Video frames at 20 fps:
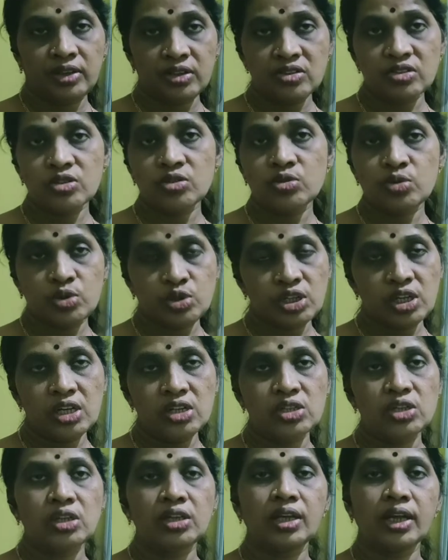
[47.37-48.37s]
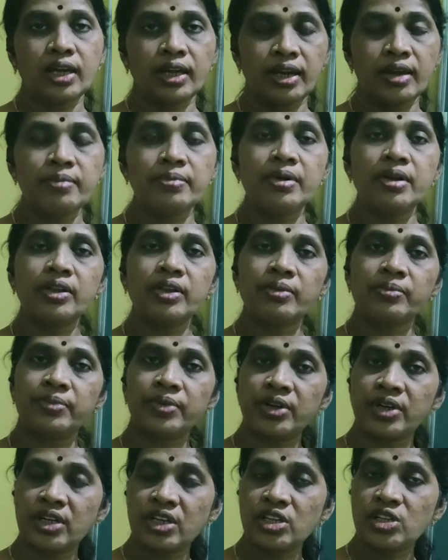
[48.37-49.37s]
situation enabled the
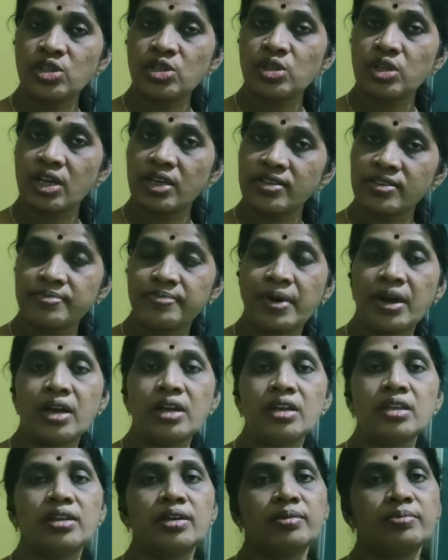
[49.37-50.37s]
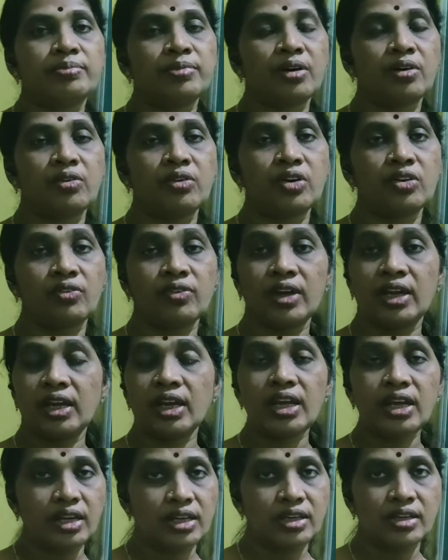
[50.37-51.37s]
British to expand their power
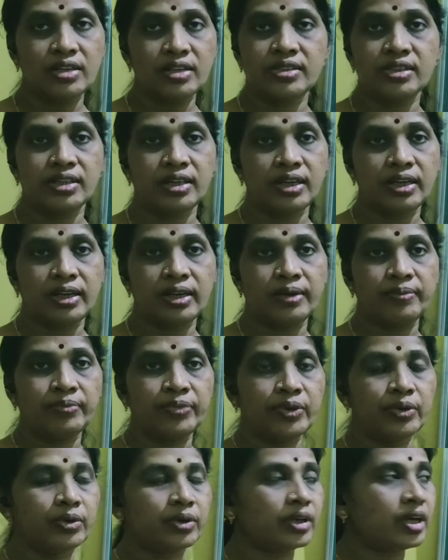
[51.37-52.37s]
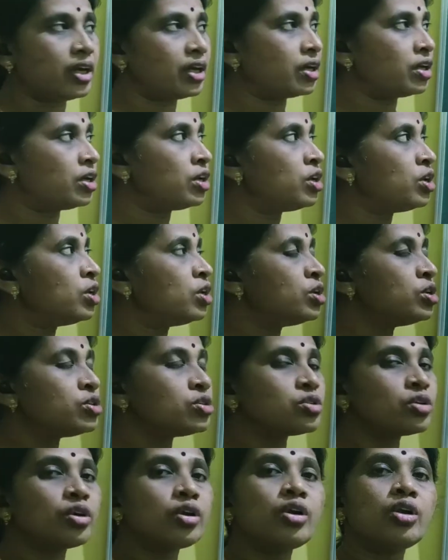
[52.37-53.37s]
very easily. Okay,
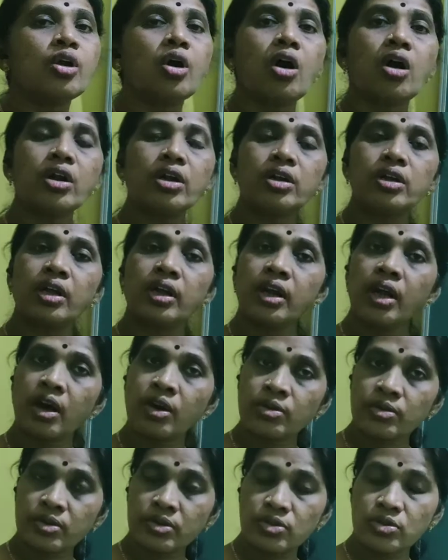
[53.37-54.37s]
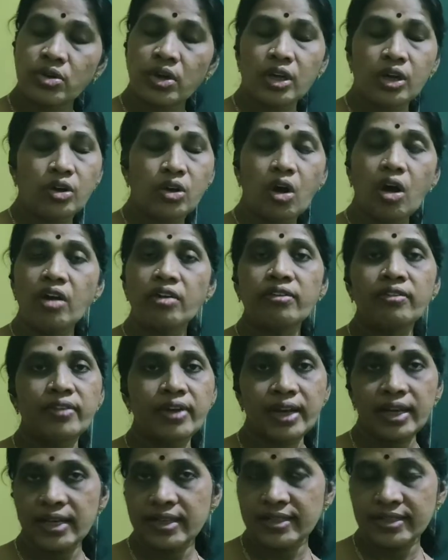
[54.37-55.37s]
so Lord
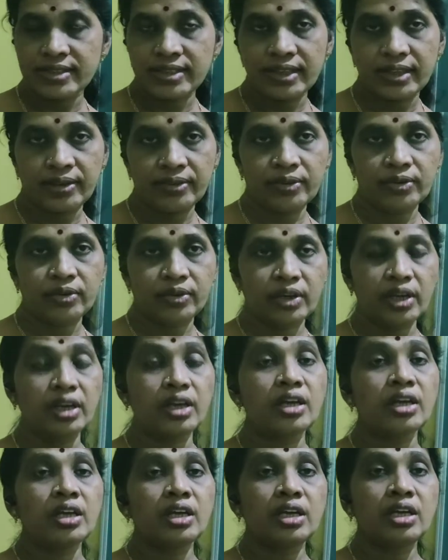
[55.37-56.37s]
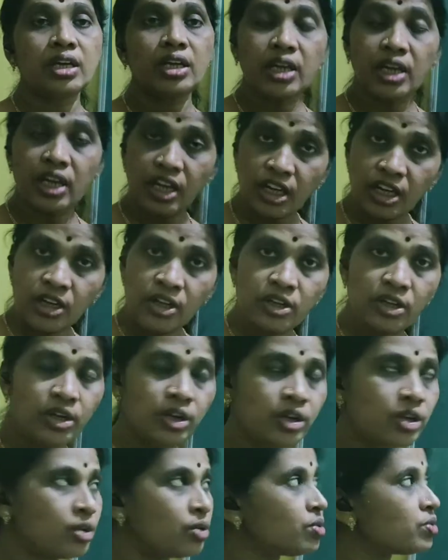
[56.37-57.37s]
Wellesley, okay, he
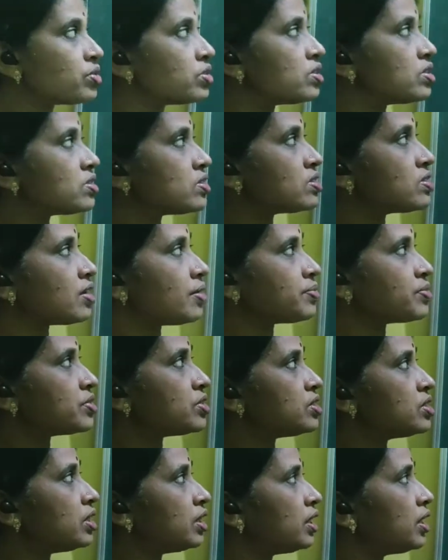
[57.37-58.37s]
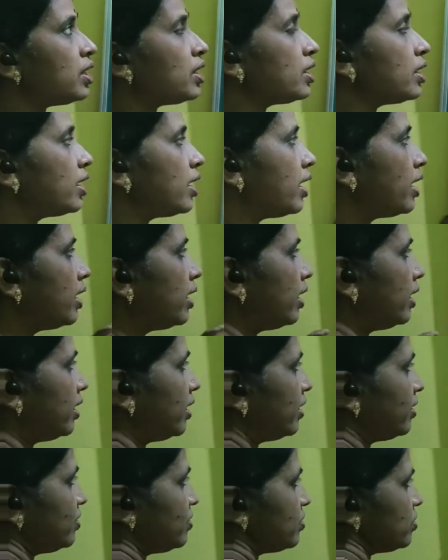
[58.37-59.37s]
introduced this subsidiary
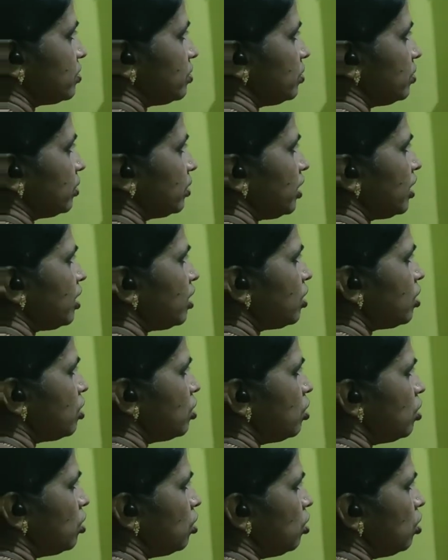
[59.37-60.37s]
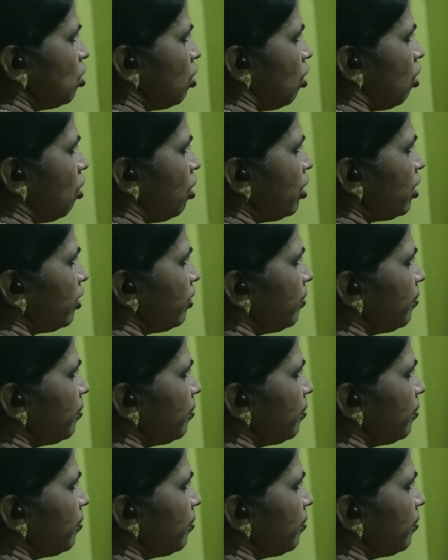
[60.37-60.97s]
alliance. Okay, Lord